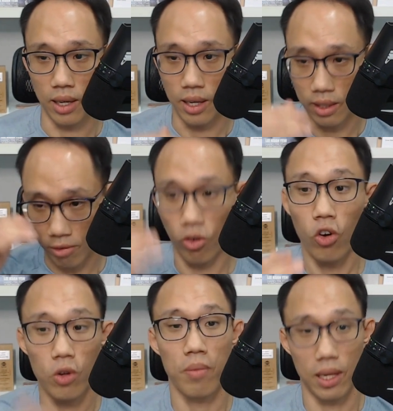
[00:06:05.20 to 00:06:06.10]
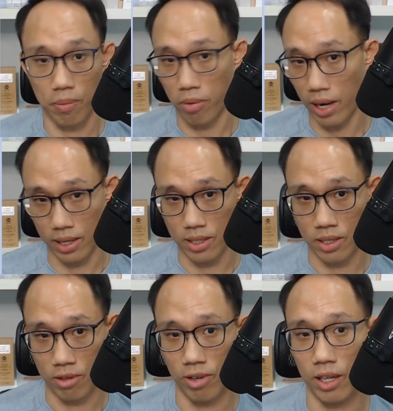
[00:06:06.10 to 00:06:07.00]
the volume and the price,
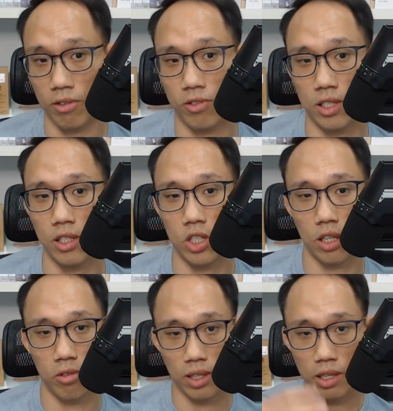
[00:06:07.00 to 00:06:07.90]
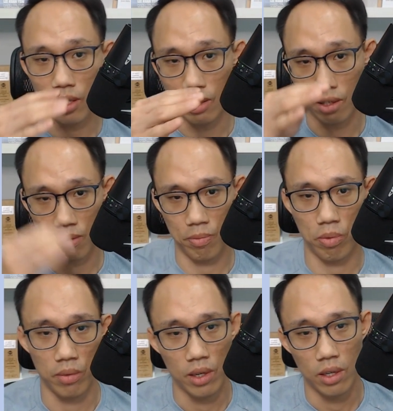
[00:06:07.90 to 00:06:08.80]
right? You see generally
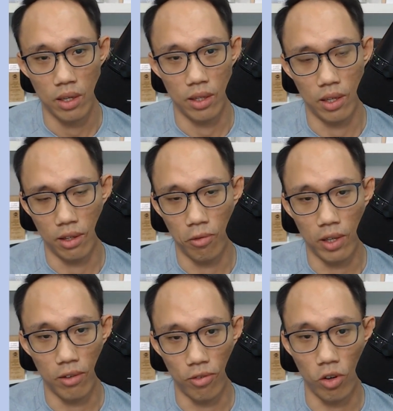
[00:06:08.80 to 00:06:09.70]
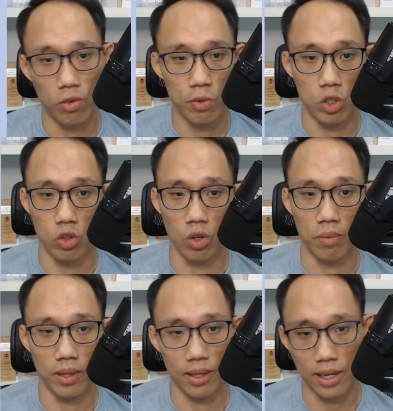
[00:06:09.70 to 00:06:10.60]
when the volumes drop in
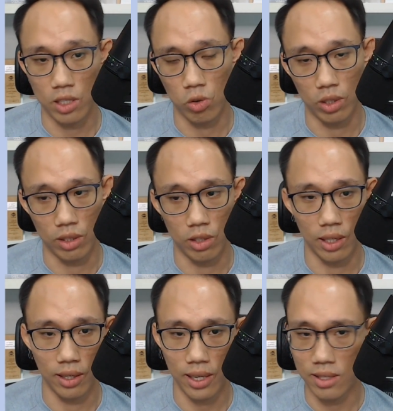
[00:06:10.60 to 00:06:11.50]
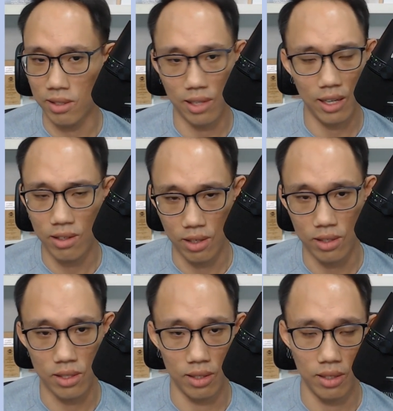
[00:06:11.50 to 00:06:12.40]
the last 10 years
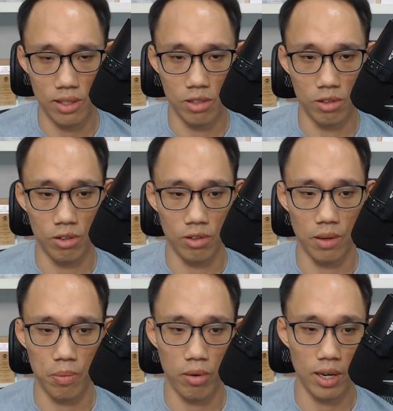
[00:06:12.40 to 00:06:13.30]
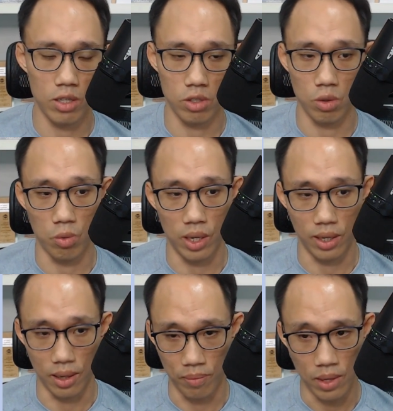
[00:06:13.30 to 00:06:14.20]
at least, you know, the price also went
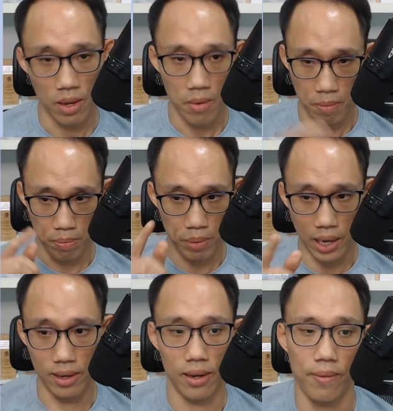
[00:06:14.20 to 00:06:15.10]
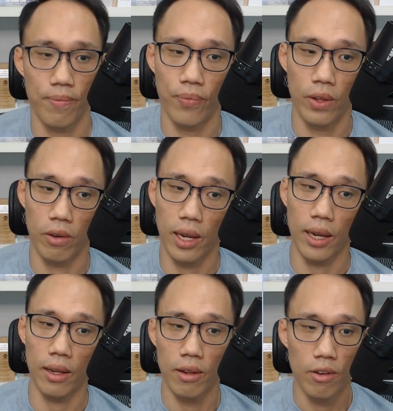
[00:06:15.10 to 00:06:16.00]
up. But,
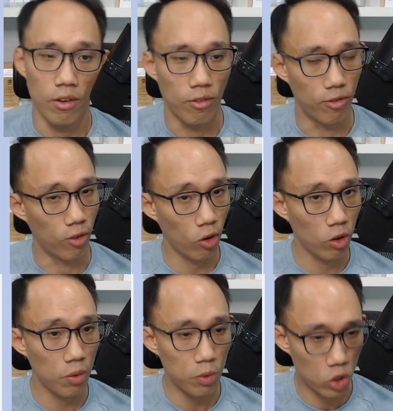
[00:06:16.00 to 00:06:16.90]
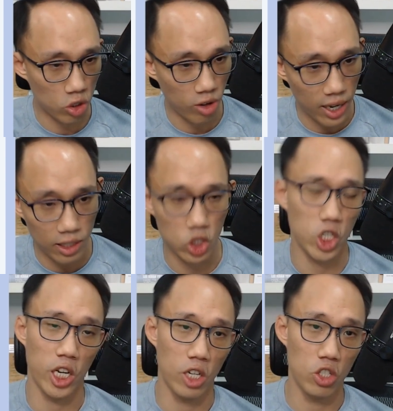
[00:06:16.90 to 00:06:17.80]
okay, volume trend
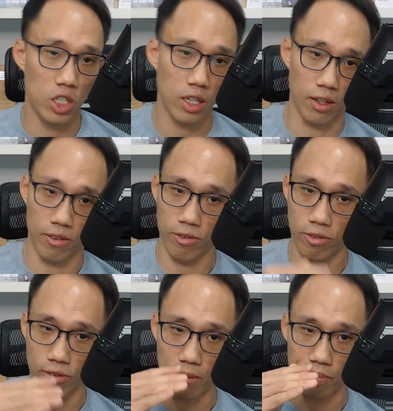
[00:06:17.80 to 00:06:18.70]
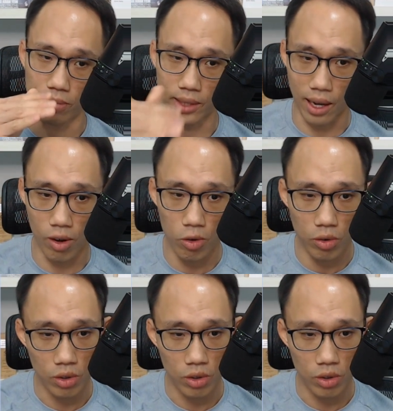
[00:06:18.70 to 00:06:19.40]
changing from down